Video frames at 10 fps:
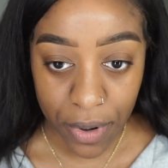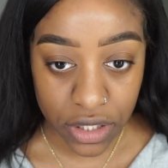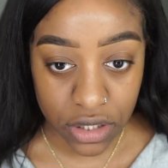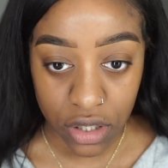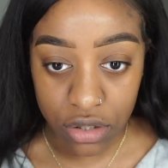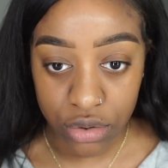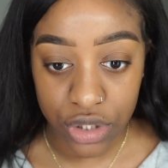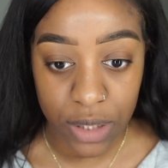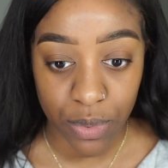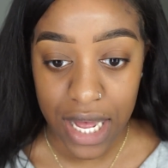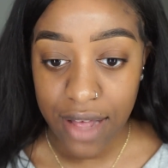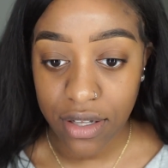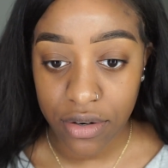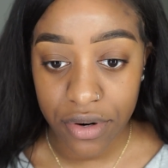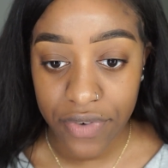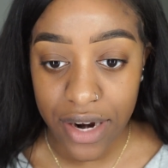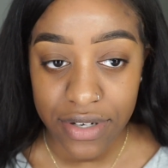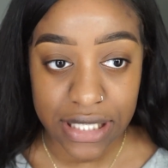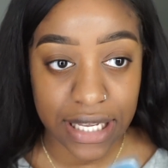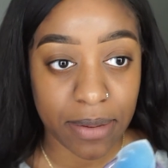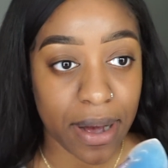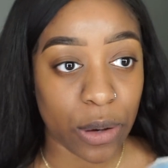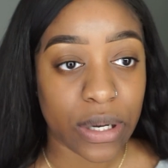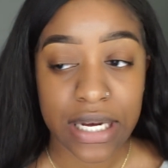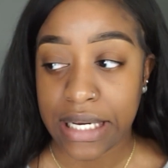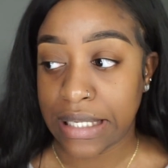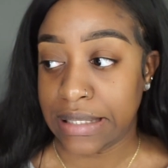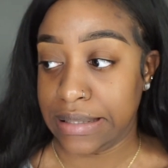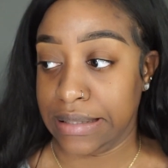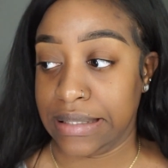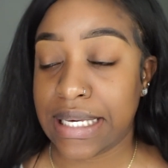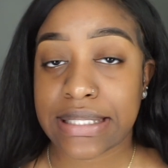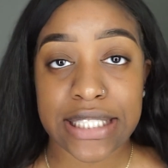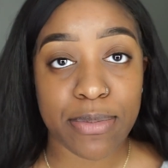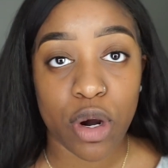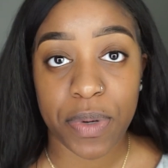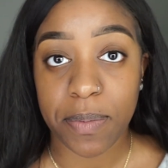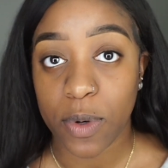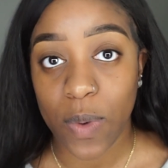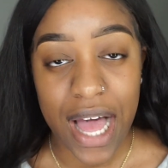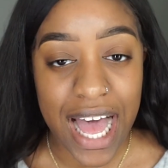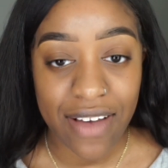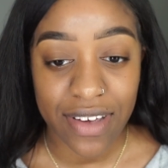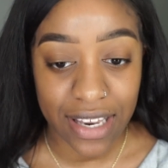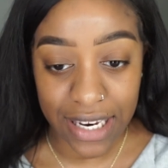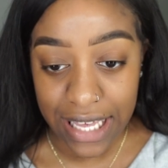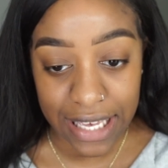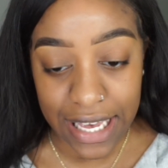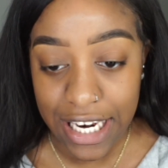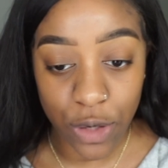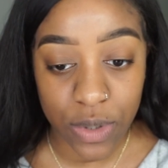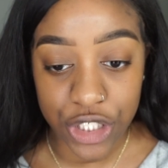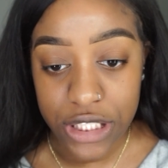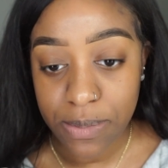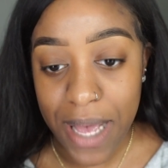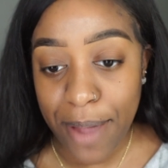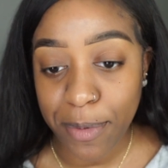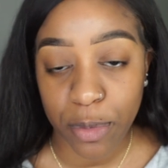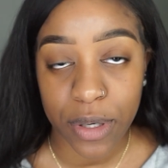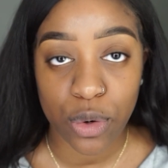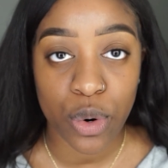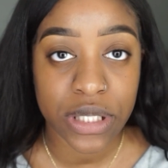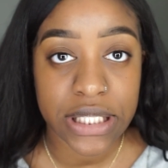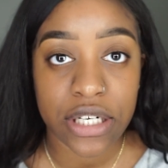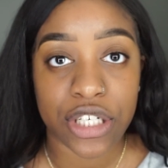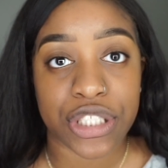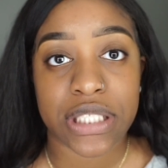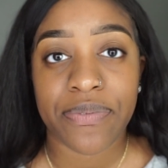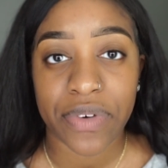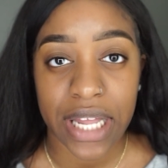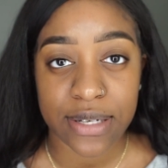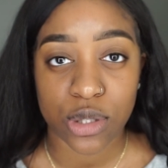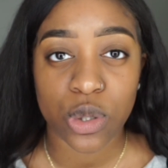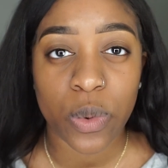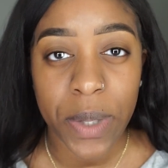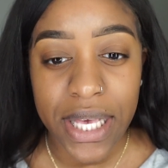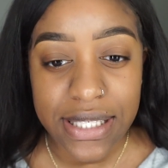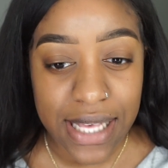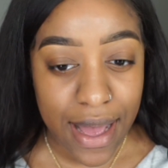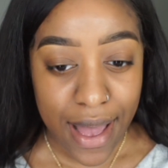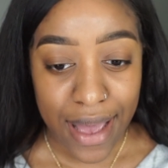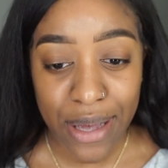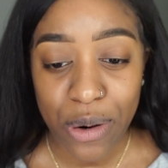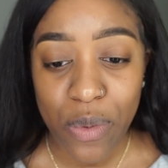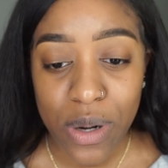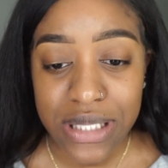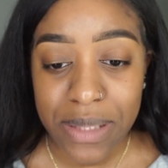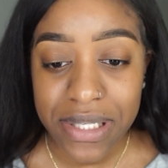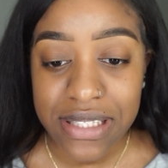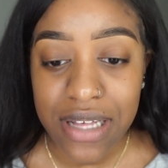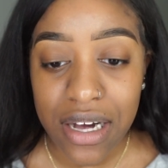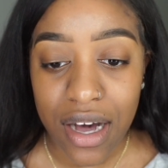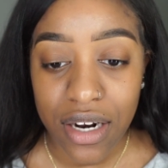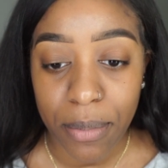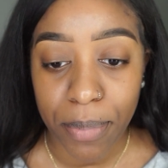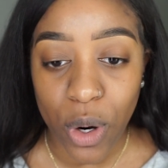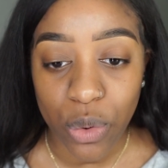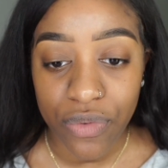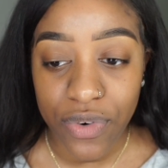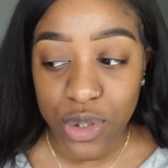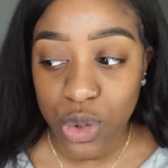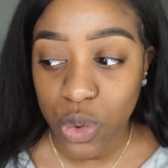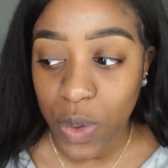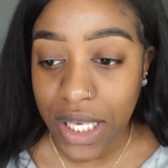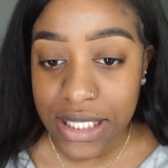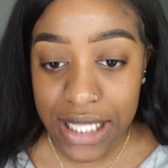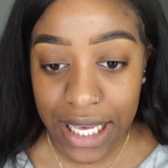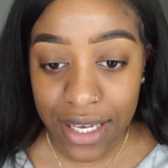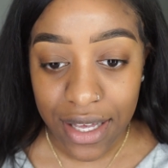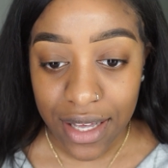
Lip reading: person on a cruise ship would have the coronavirus and about 60 more people will have it, like, and it was just bad. People be quarantined on the ship for like 2 weeks, and who wants to be stuck on a boat for 2 weeks? Like,